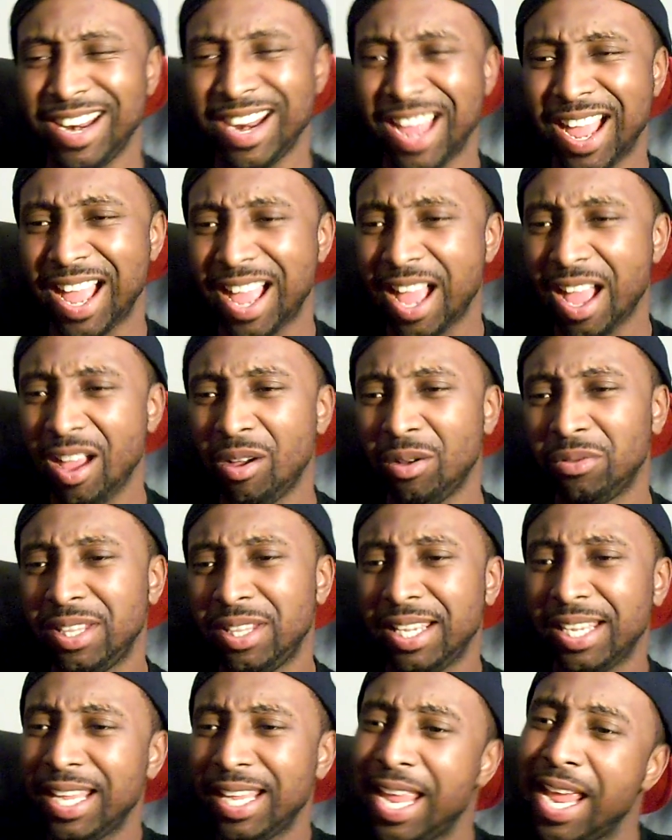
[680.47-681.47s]
Nah, I don't
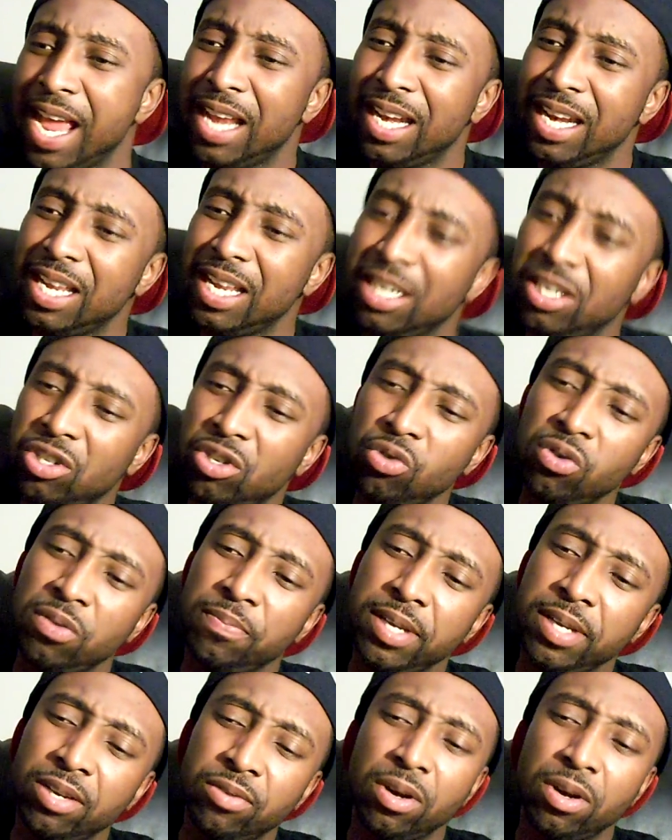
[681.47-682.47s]
think it had nothing to do
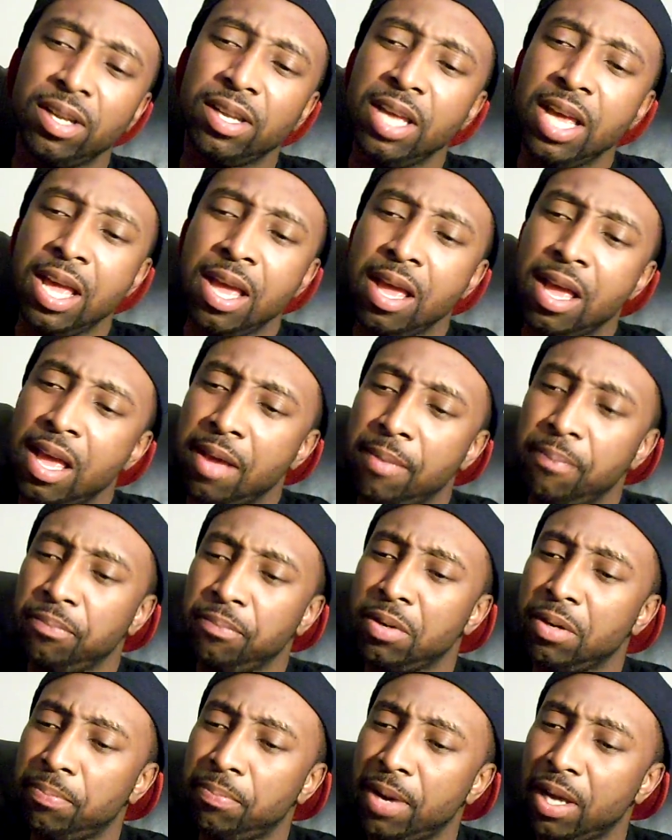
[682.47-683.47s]
with me
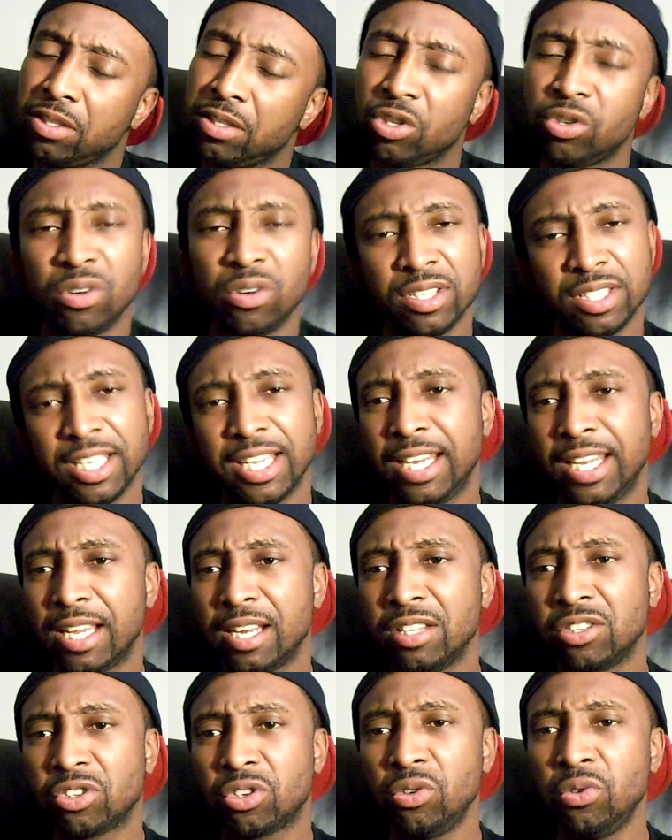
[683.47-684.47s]
about to go into any
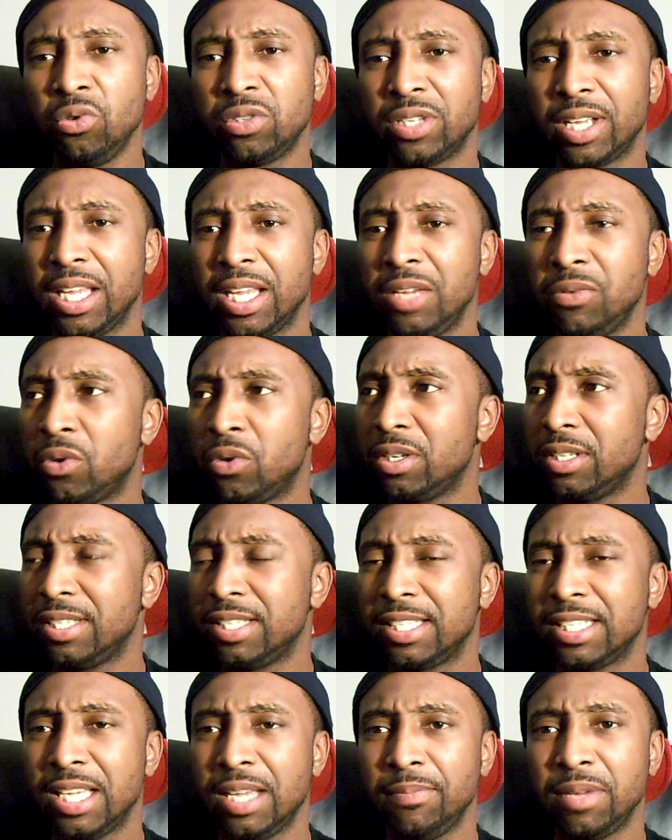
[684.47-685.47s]
other schools that he wanted
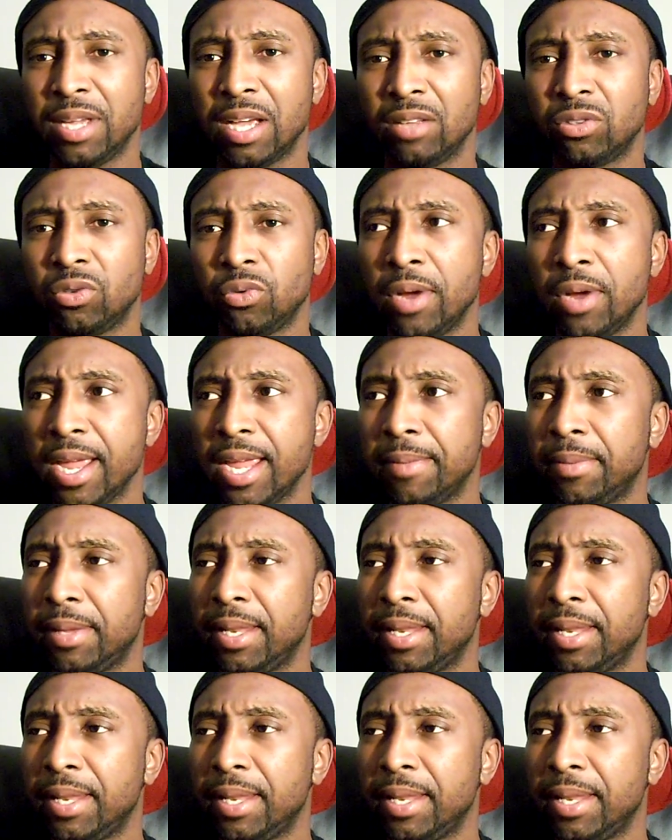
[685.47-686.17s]
to just get me out the way.